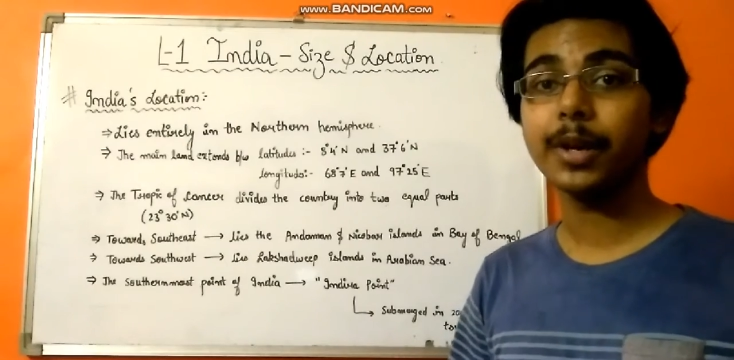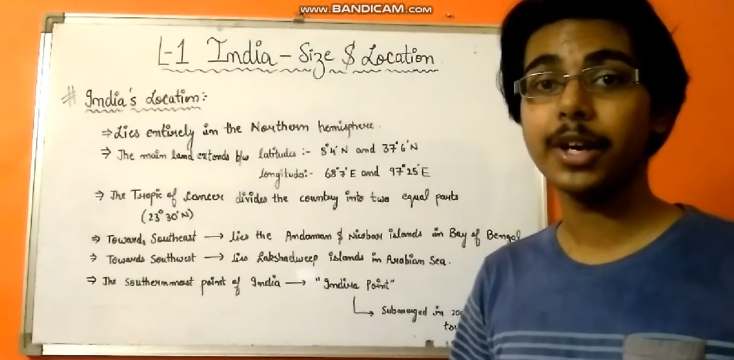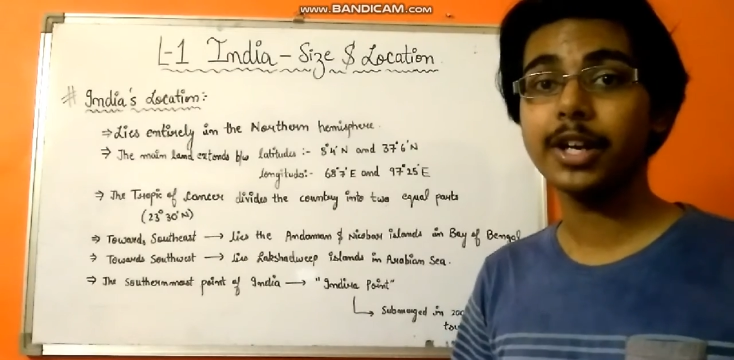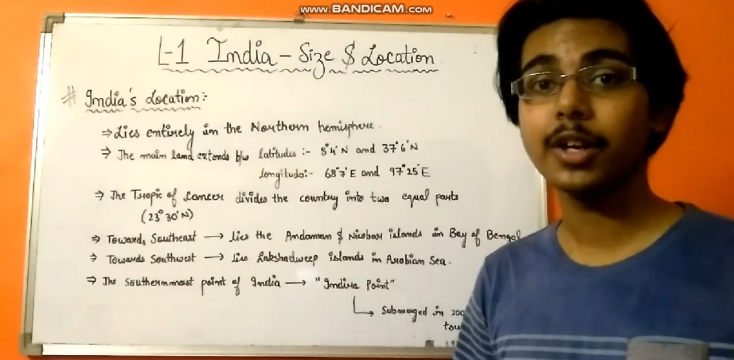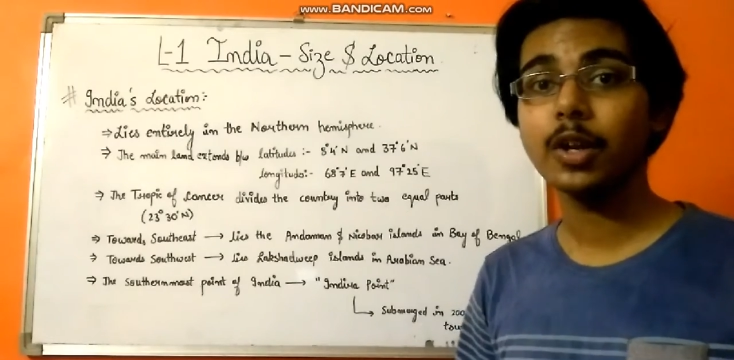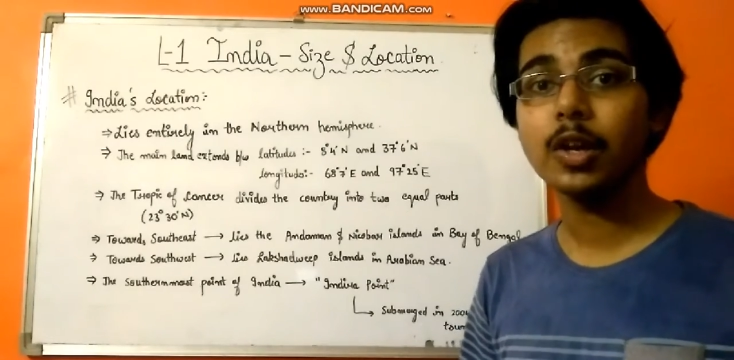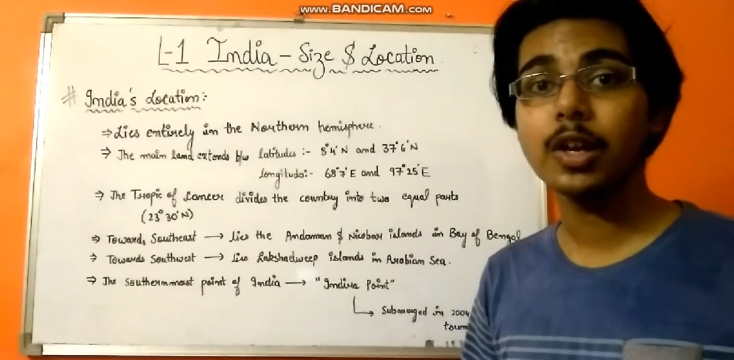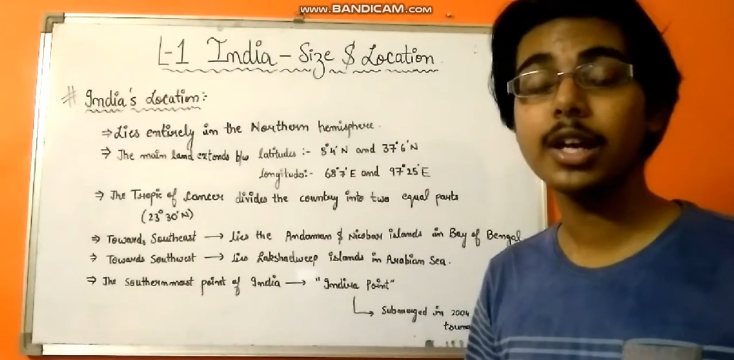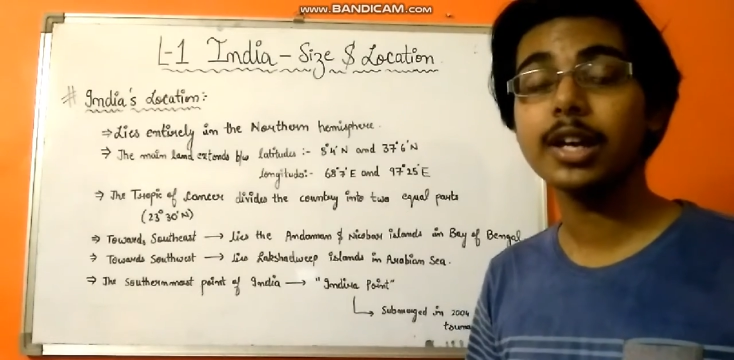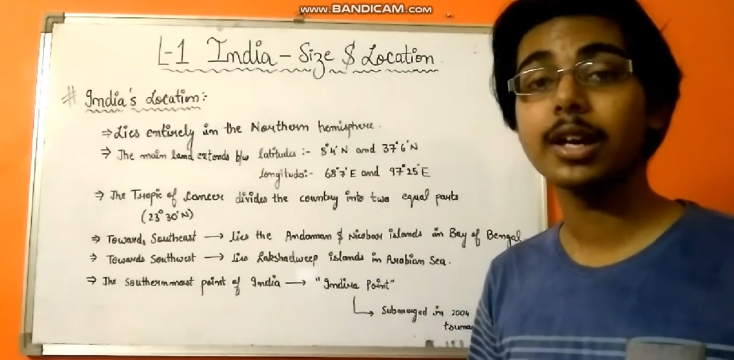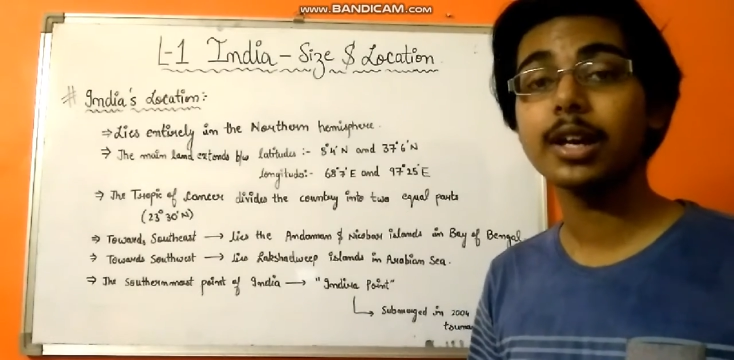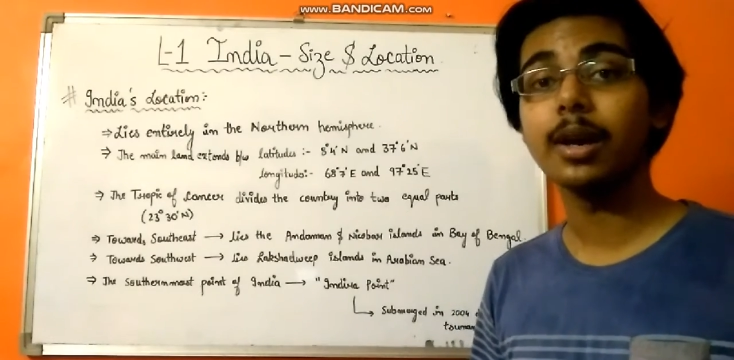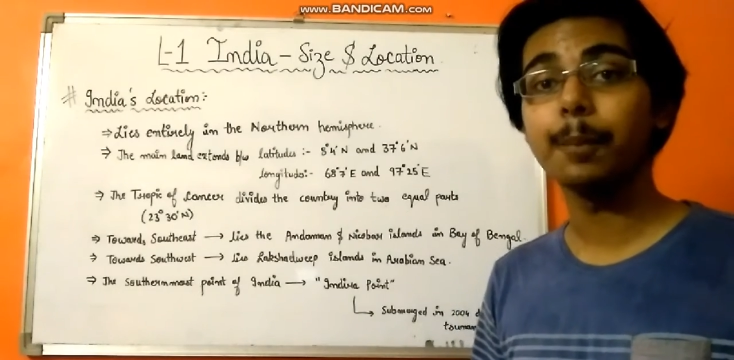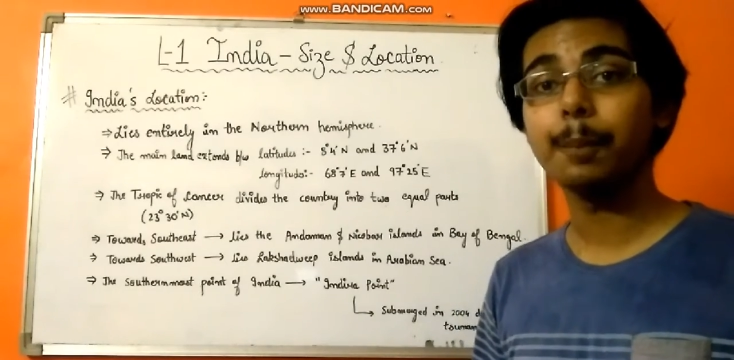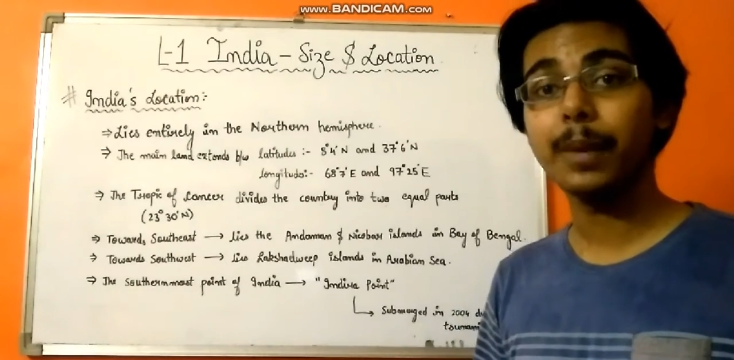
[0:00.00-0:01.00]

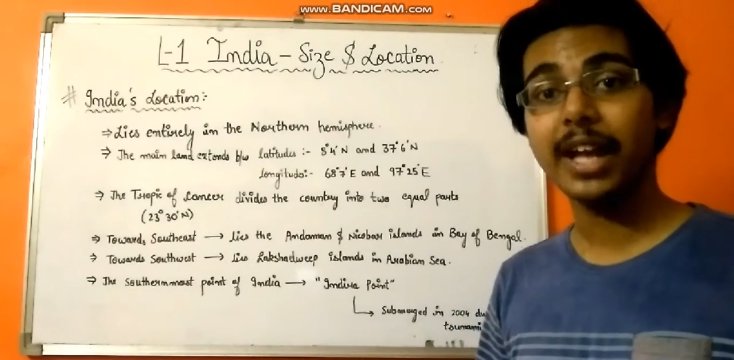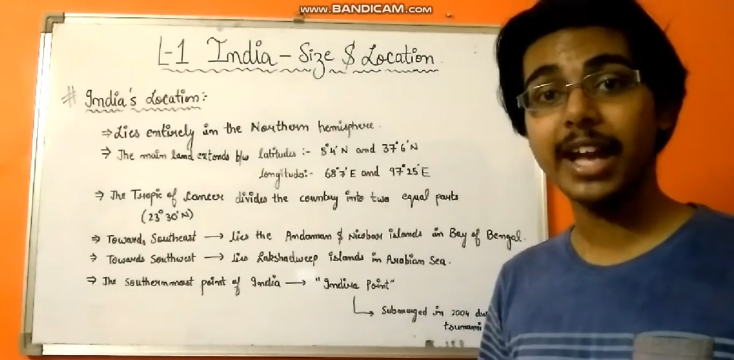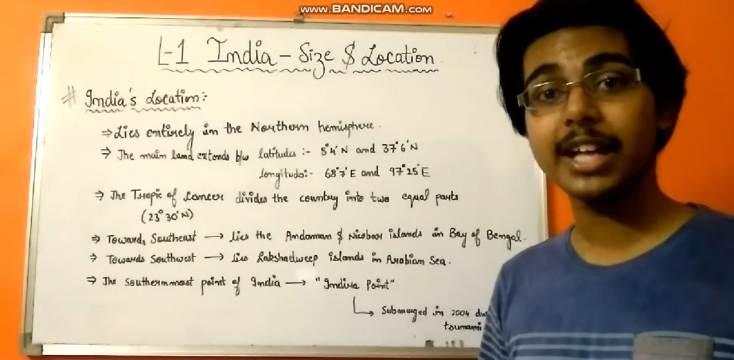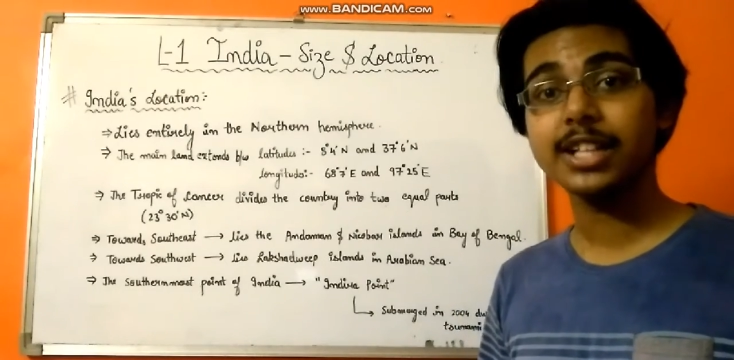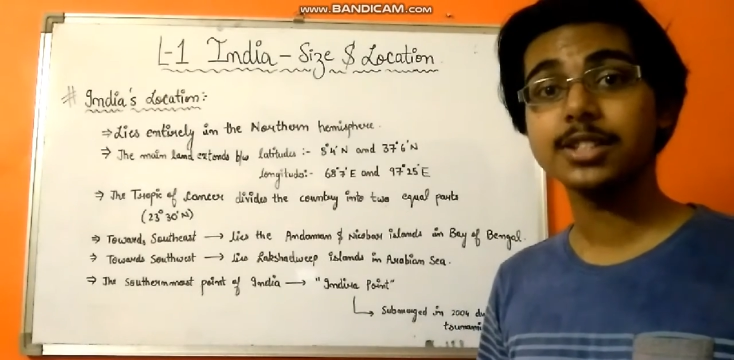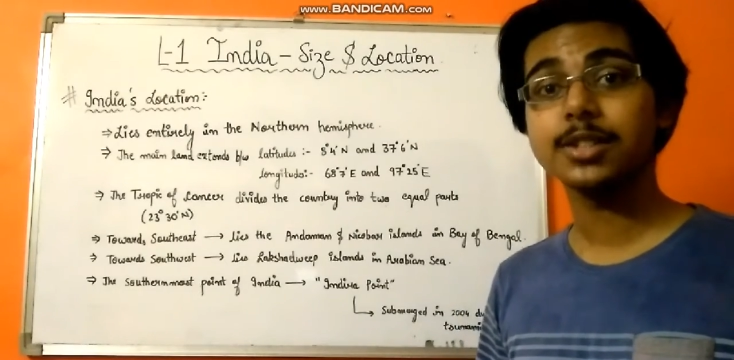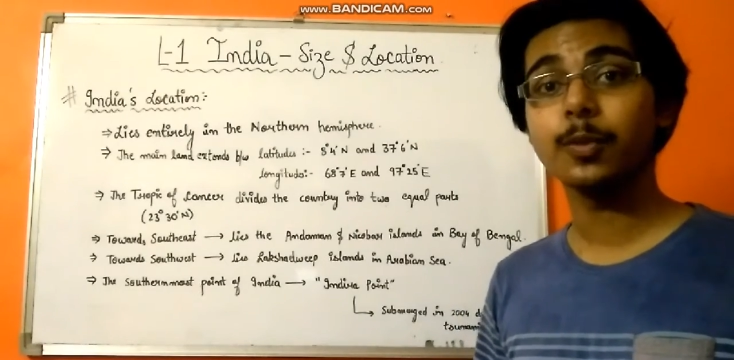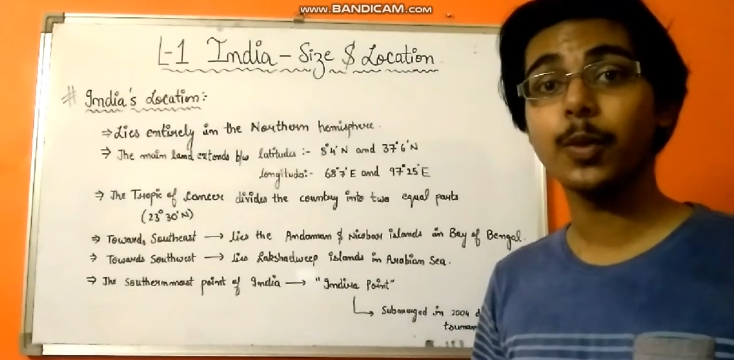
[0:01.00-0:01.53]
particular place,